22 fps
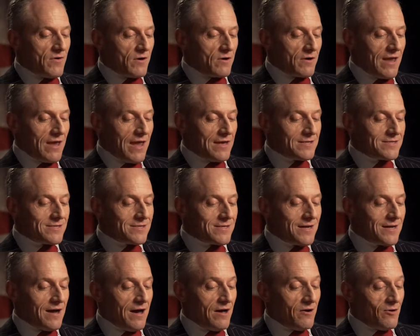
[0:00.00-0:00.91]
cases and
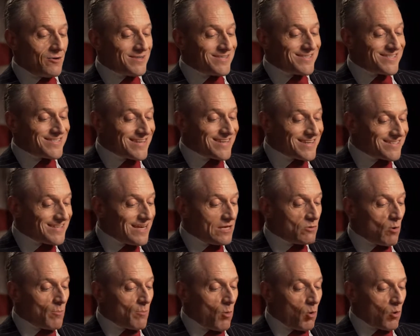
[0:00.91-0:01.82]
116
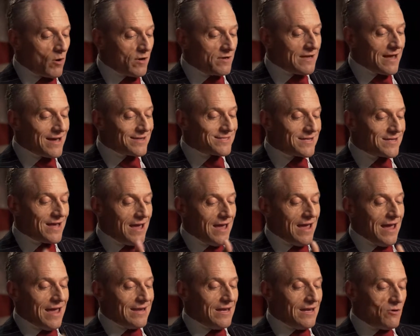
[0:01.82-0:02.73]
reported deaths.
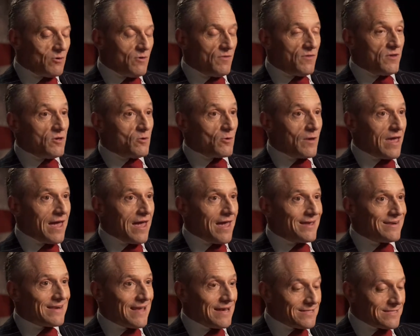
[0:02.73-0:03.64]
And here in the UK,
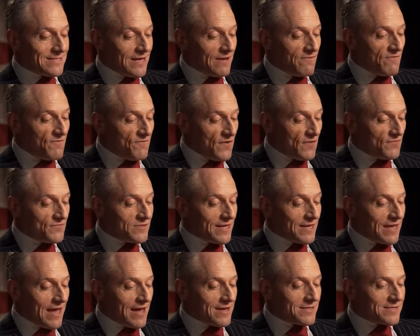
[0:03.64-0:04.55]
1,950
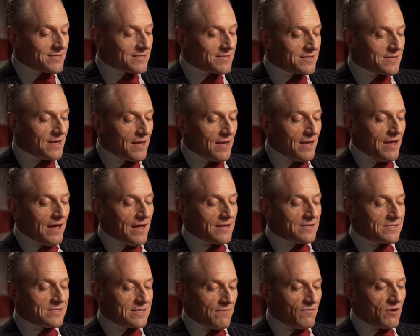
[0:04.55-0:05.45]
cases and
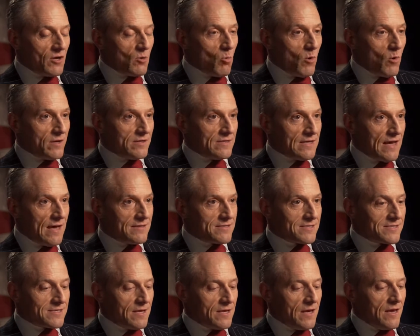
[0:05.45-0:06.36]
71
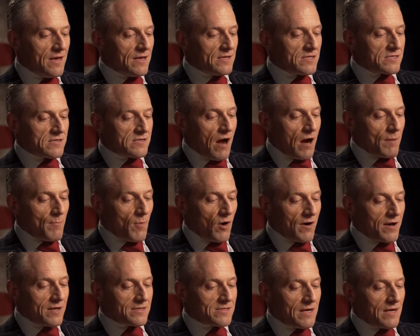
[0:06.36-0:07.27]
deaths. Stock
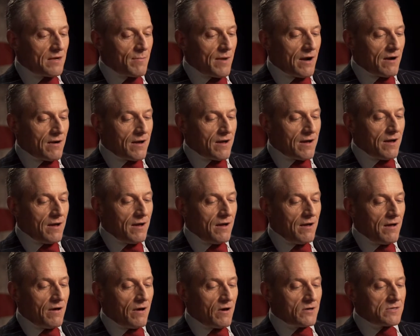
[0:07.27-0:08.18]
markets in America
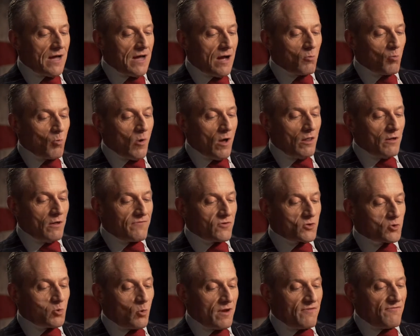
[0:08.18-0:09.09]
are down well over
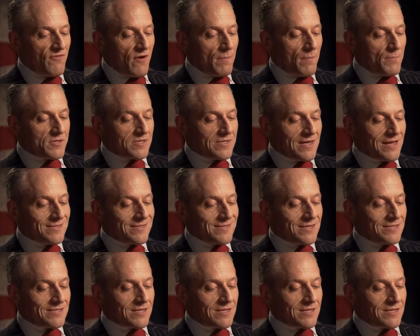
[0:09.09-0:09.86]
25% since their